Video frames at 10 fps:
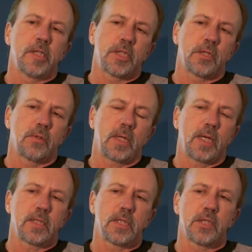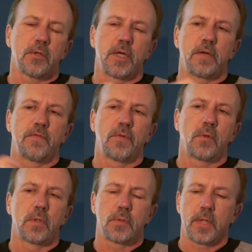So as the story
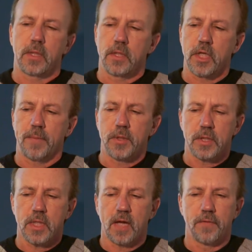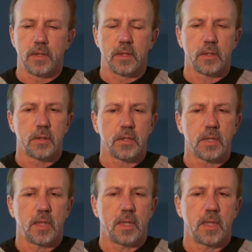unfolds, we get to Chapter 7,
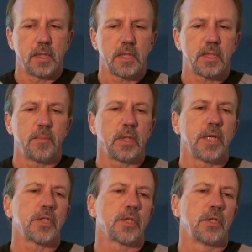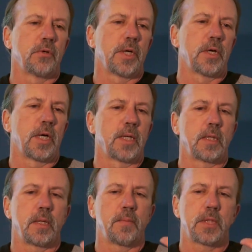there's an assimilation going
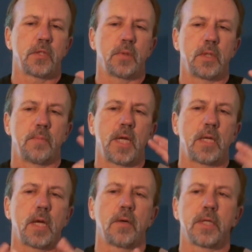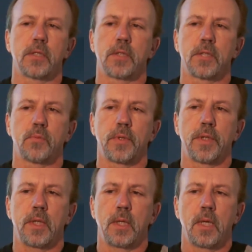on between the main characters, where
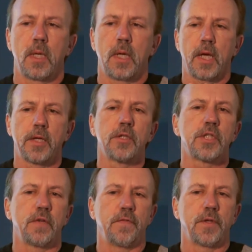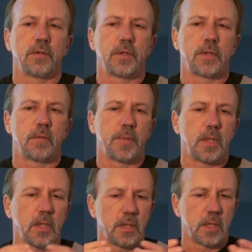the energy field that they're
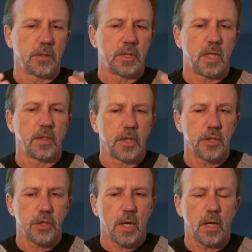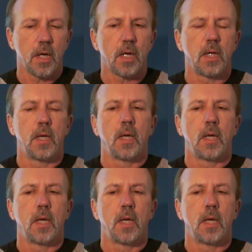beginning to understand they share